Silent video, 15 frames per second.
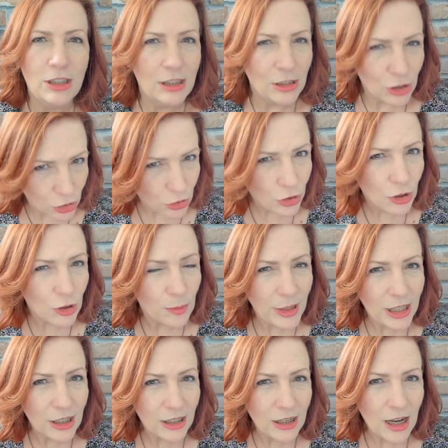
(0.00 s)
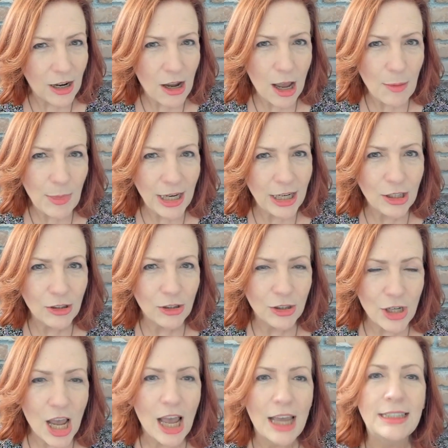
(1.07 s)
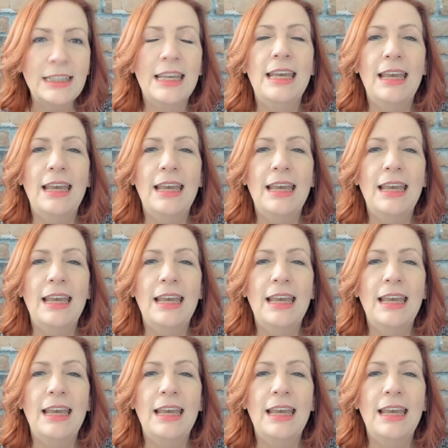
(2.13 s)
should there be a comma here or not?